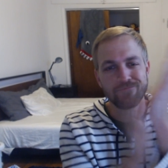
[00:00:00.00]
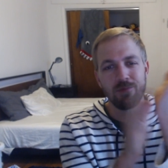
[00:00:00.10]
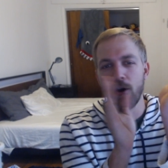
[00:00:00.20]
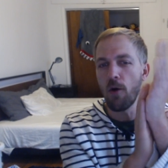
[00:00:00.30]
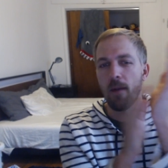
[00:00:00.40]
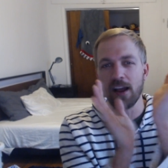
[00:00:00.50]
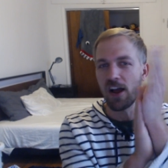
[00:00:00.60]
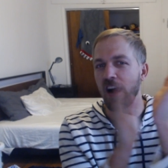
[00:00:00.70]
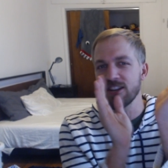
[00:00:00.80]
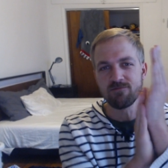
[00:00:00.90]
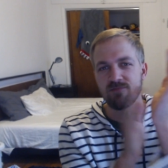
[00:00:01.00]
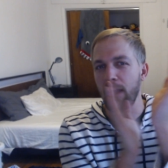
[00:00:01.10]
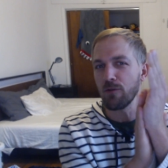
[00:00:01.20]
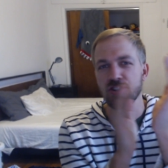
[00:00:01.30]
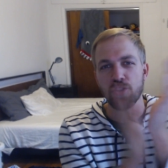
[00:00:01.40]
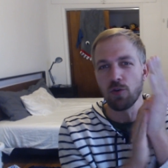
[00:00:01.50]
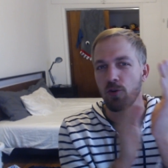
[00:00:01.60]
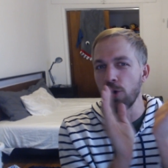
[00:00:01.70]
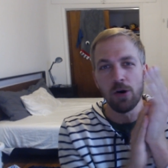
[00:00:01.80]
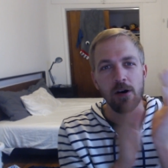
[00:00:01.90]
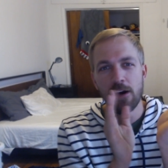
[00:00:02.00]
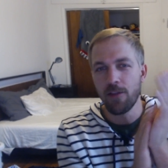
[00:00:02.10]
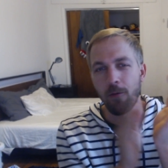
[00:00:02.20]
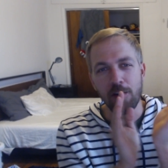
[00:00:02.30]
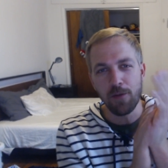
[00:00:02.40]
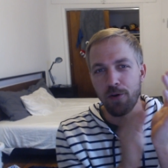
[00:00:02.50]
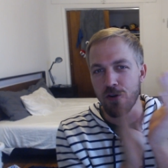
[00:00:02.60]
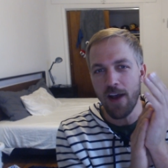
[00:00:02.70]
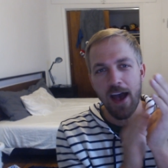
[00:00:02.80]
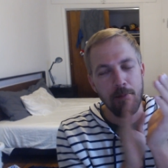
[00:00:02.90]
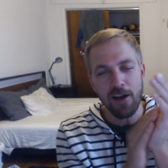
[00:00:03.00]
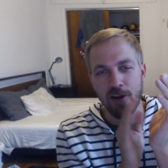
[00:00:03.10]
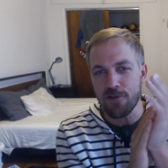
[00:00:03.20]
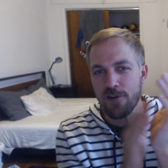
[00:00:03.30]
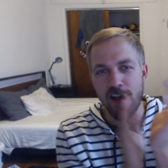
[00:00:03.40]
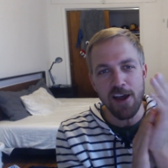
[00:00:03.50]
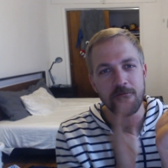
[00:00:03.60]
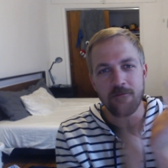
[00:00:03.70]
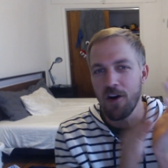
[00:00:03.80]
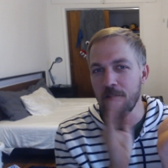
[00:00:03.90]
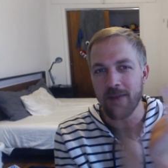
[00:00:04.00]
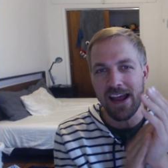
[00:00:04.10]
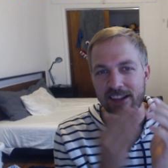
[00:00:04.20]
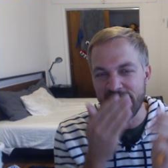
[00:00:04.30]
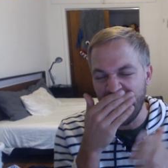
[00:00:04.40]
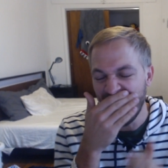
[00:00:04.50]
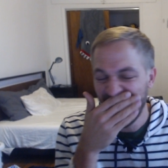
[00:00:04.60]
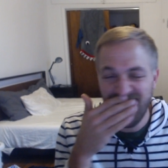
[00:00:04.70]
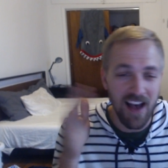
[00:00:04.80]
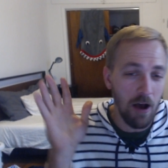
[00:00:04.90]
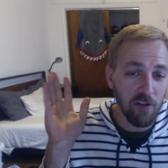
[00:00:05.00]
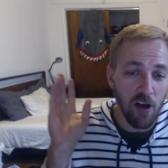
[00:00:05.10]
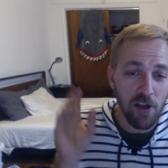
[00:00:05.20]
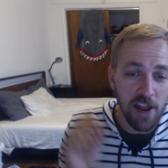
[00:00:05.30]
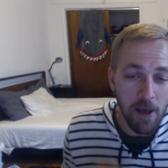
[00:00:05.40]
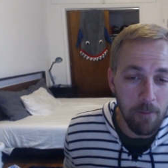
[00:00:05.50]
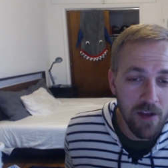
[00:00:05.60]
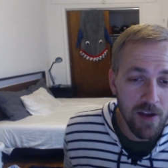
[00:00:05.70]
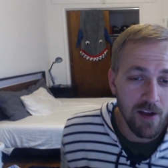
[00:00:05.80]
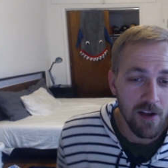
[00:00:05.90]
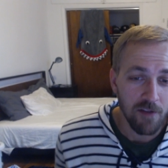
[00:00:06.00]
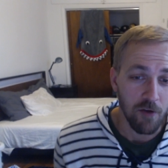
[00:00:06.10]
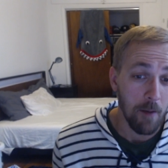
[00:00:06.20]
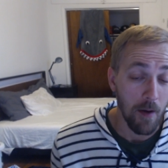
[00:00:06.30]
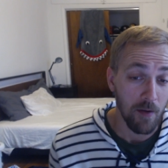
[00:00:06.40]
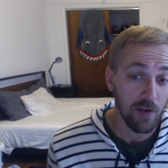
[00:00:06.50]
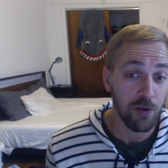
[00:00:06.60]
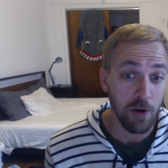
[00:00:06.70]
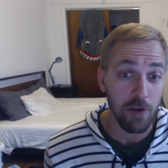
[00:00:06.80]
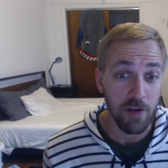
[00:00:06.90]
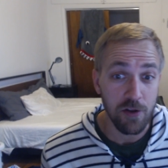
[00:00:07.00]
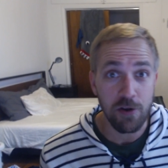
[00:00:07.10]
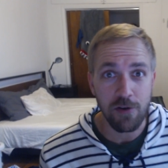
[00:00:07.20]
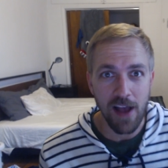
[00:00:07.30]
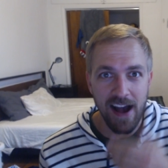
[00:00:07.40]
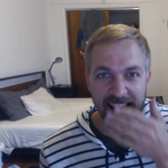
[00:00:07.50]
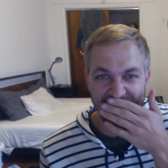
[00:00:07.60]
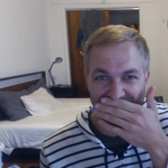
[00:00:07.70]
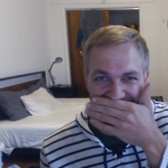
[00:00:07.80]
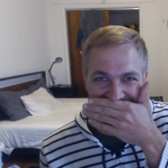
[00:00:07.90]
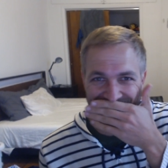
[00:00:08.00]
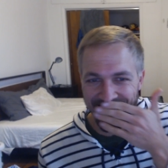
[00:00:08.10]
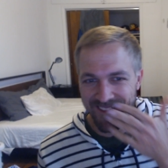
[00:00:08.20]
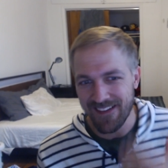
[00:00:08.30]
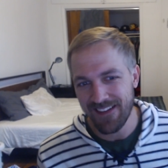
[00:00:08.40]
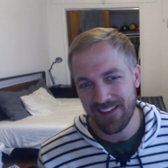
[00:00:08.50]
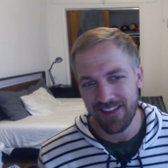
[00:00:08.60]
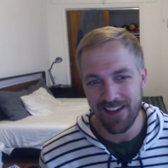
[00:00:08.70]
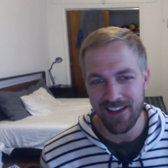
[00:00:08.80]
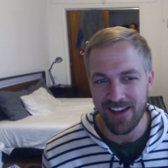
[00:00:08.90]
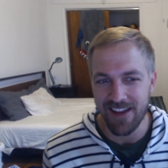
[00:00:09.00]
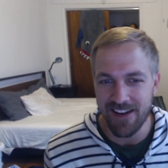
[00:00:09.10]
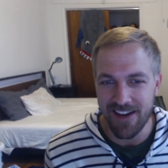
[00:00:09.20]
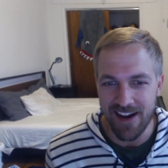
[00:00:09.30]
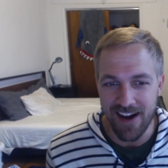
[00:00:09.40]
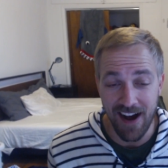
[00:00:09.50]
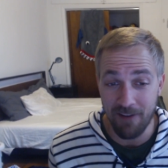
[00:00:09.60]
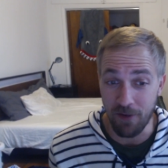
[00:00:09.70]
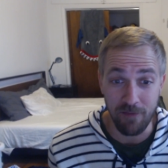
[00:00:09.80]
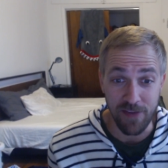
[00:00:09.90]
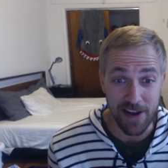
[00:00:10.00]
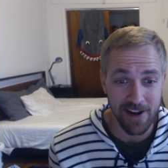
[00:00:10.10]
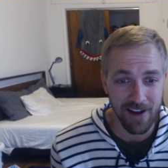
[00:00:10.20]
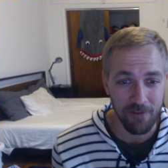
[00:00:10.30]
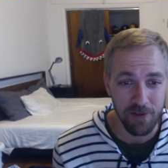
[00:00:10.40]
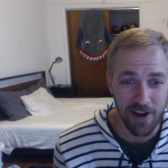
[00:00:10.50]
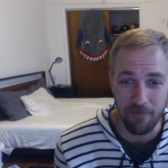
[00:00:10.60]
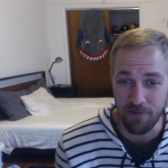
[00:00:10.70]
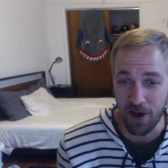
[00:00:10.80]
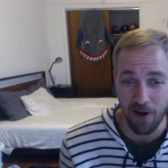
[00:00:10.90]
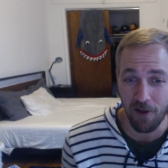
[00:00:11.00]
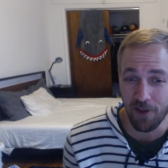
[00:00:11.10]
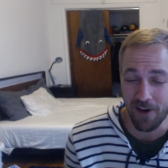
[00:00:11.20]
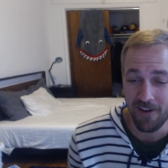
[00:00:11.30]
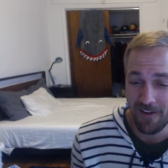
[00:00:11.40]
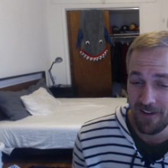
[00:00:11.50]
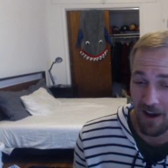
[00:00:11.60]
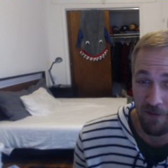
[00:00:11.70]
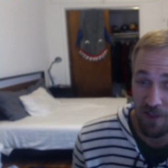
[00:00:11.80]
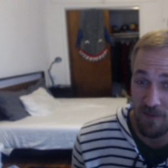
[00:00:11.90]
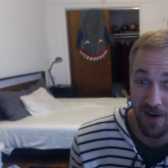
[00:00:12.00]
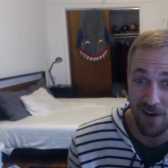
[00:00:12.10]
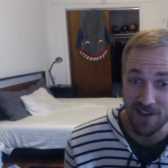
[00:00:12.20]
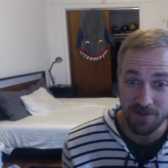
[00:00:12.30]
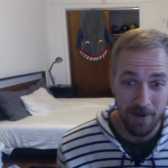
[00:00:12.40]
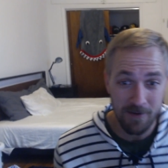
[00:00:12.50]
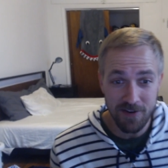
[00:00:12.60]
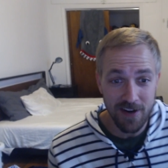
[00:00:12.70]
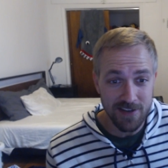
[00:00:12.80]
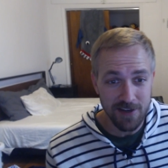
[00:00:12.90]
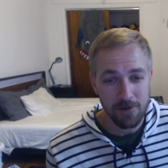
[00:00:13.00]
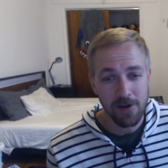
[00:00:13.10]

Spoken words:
oh my gosh, that was so cool. The way you put your hat back on your head, amazing. I was all in it. So I'm clearly the new guy in town, and I've loved it. I thought the mariachi band was great too.